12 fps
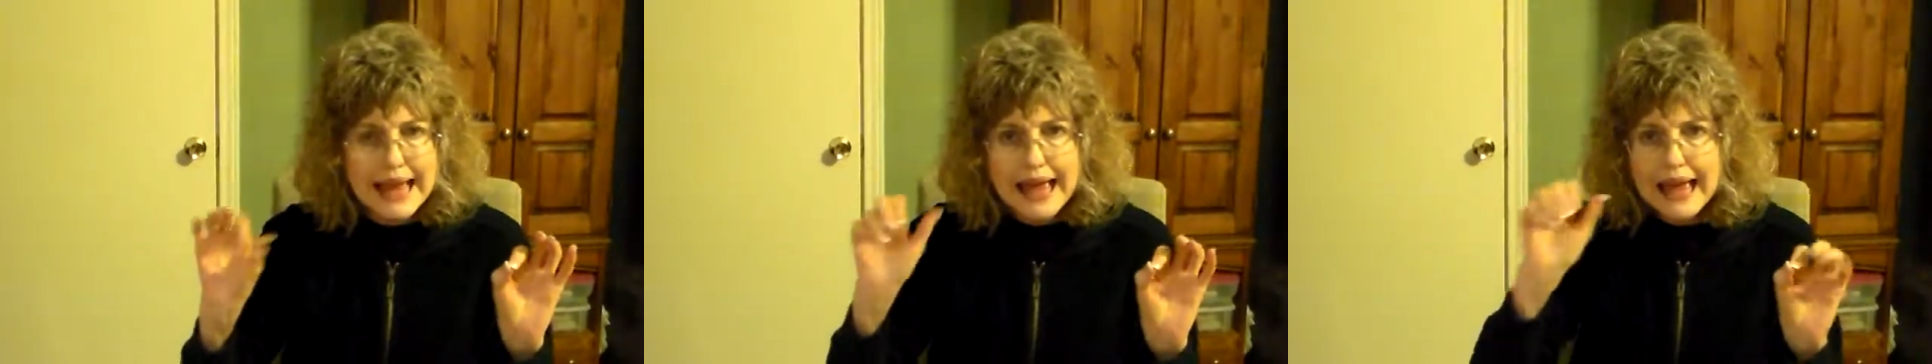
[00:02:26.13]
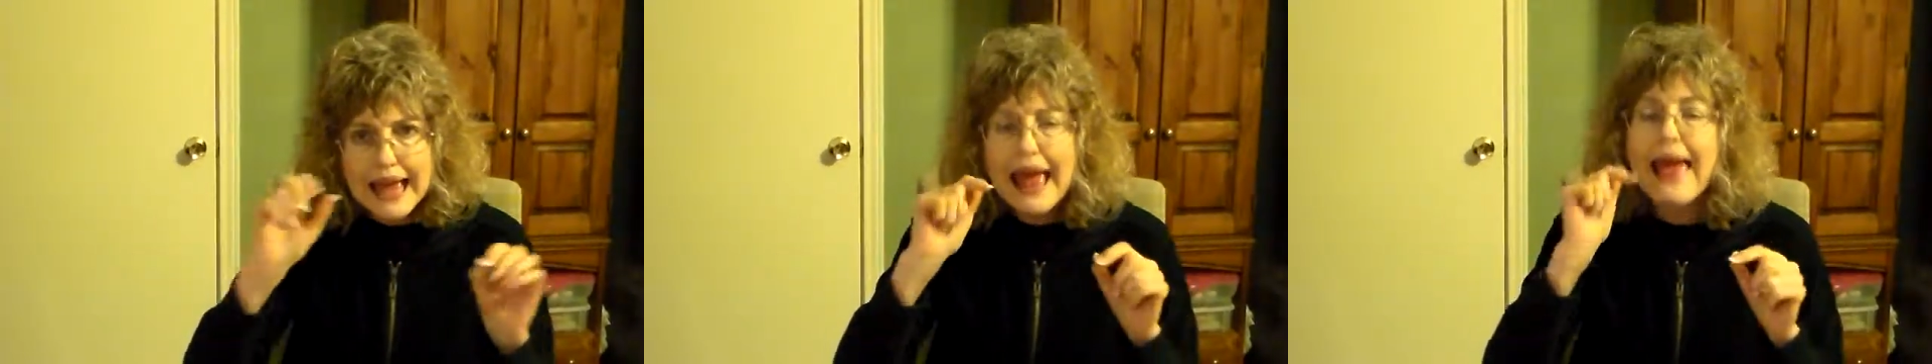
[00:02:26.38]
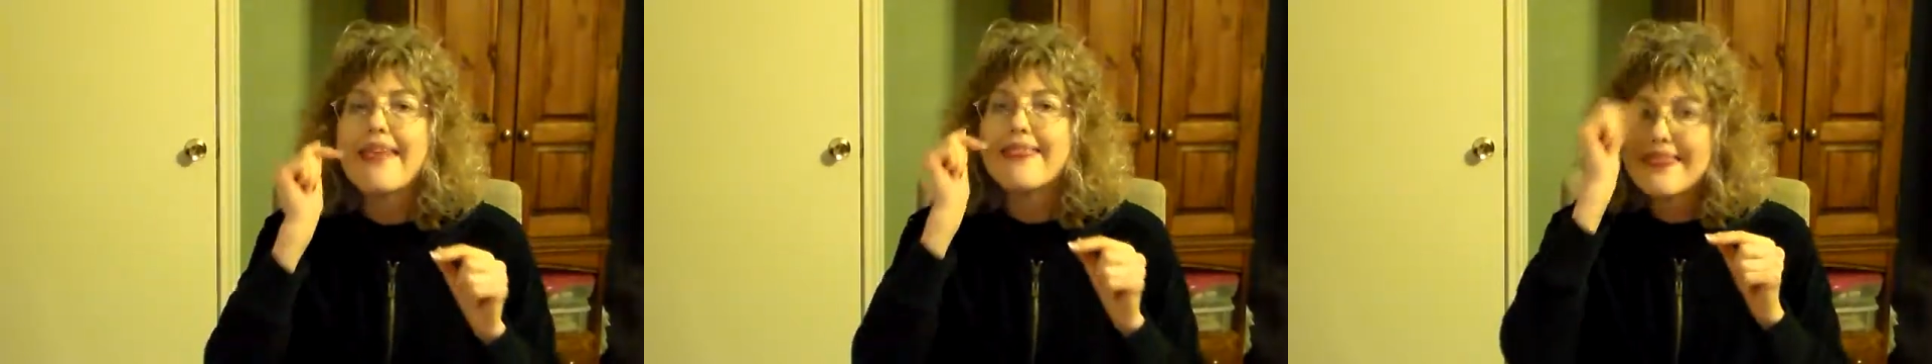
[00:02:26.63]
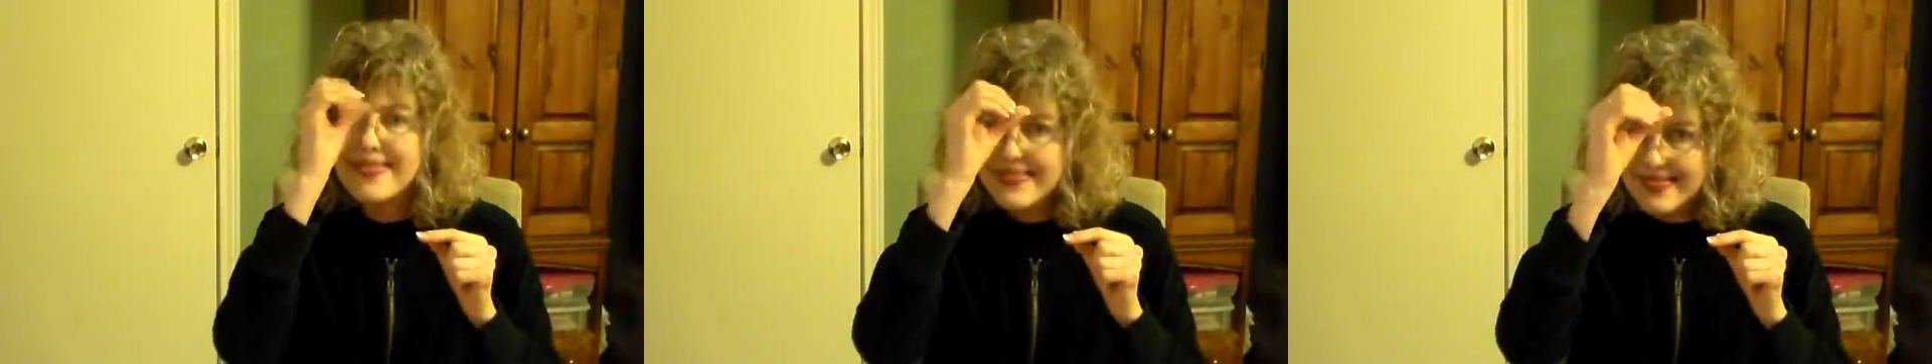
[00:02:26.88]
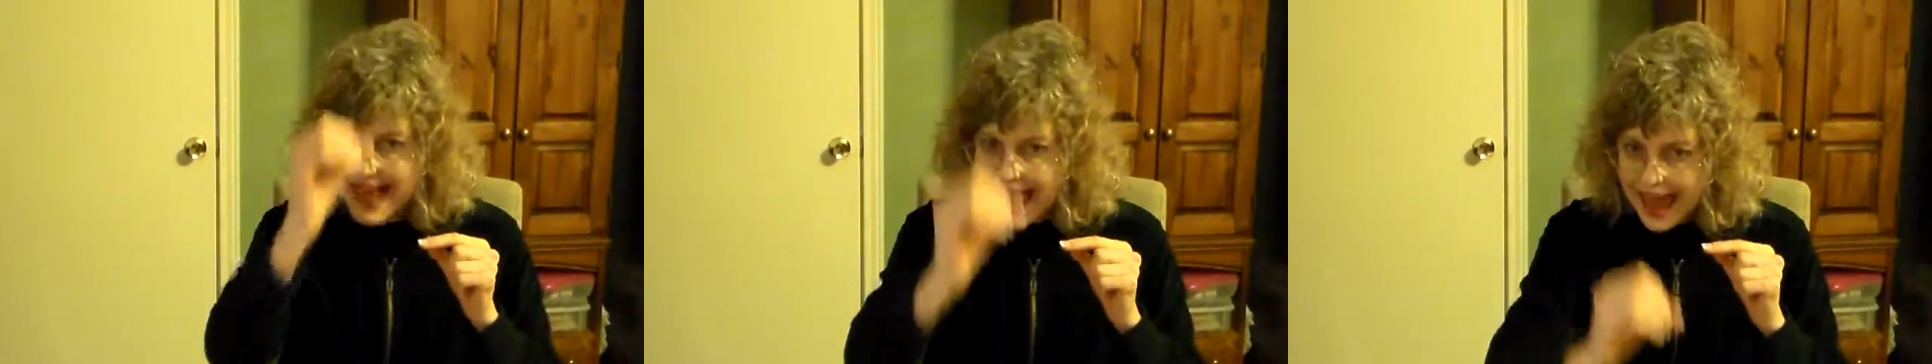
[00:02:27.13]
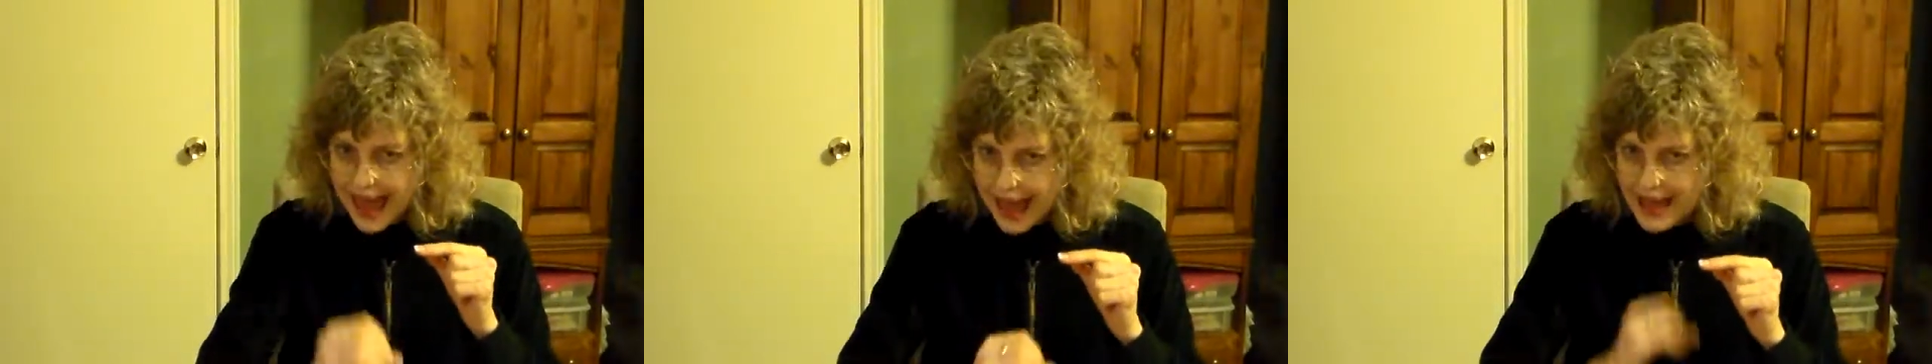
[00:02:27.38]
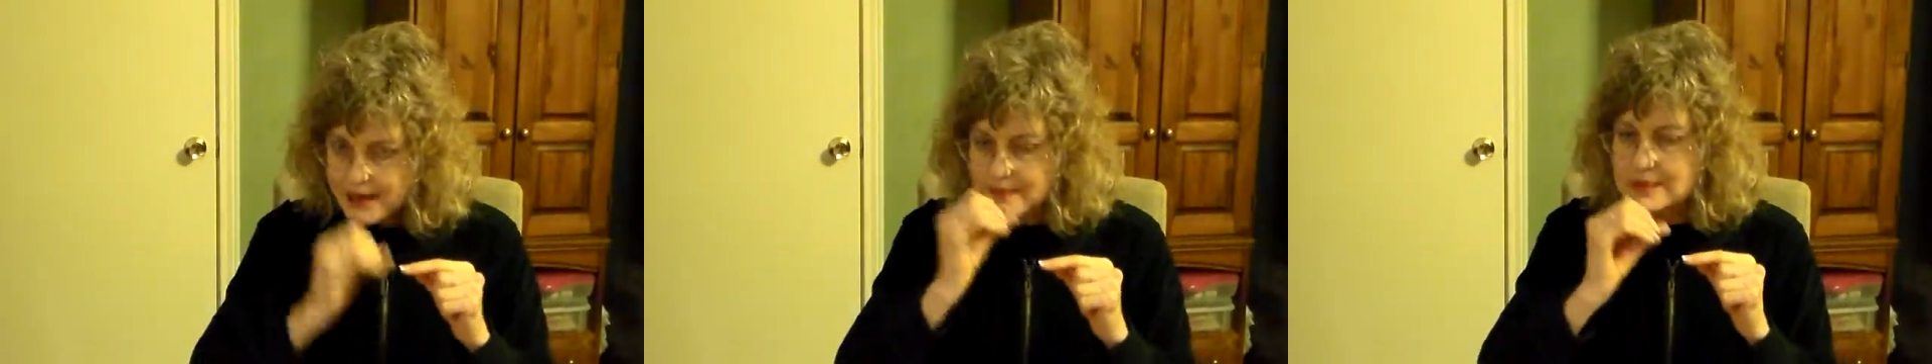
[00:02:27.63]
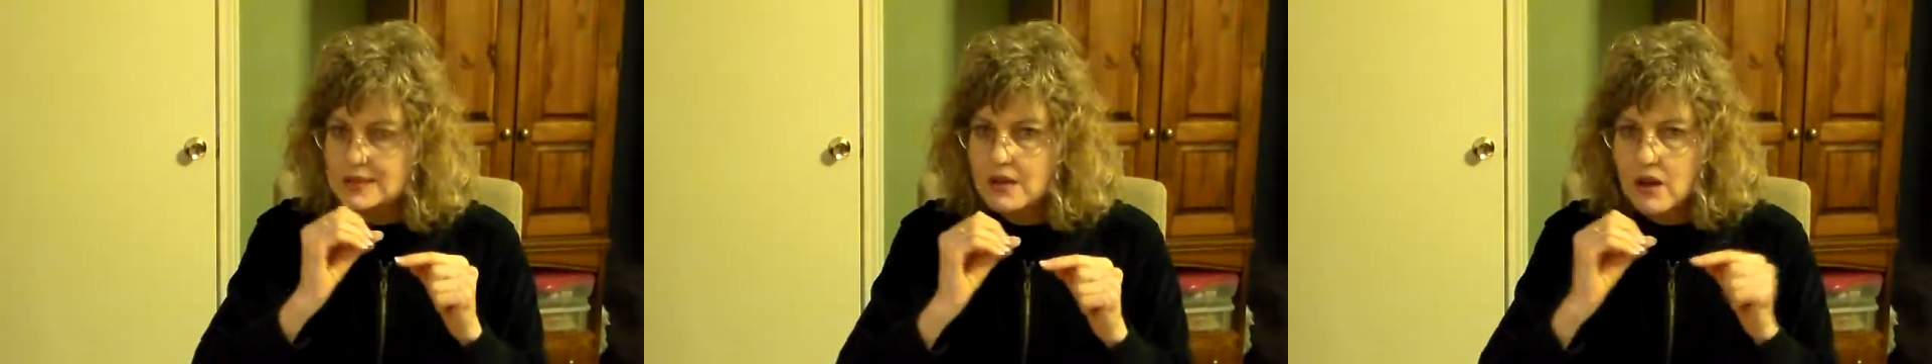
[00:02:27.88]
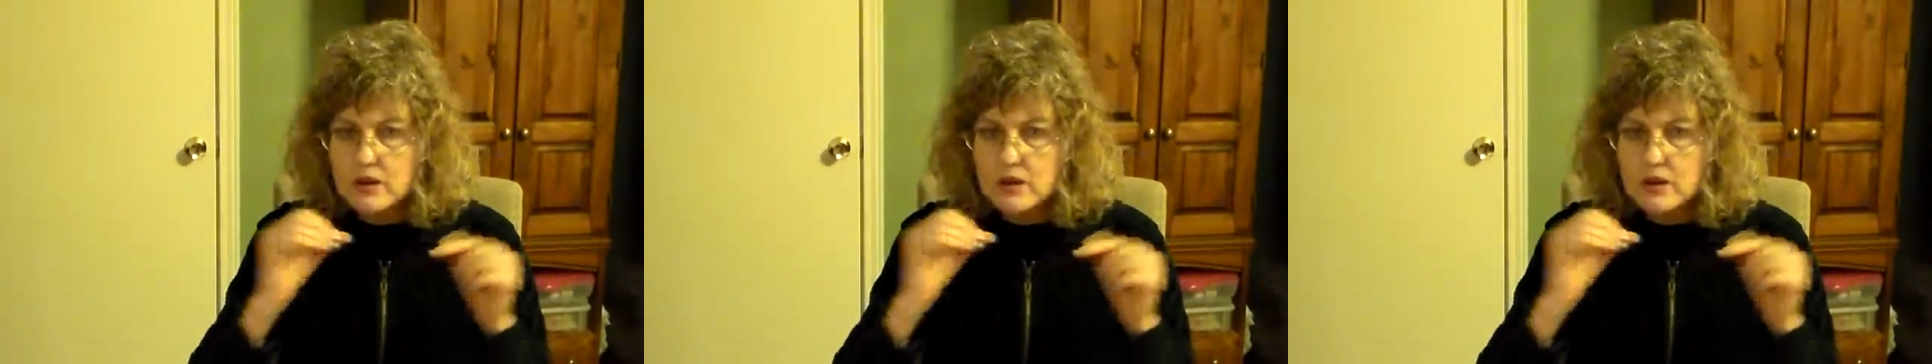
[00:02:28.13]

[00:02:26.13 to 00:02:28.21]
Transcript: to show conservation of mass.